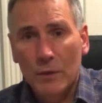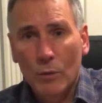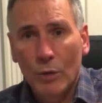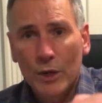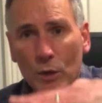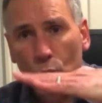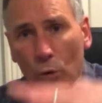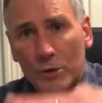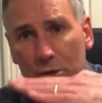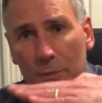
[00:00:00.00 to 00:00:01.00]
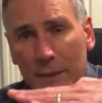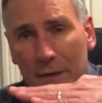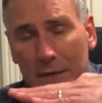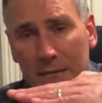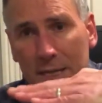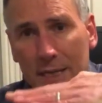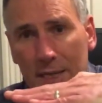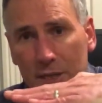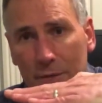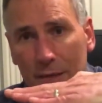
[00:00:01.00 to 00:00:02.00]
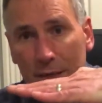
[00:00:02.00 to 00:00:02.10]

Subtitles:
what you want to be ideally doing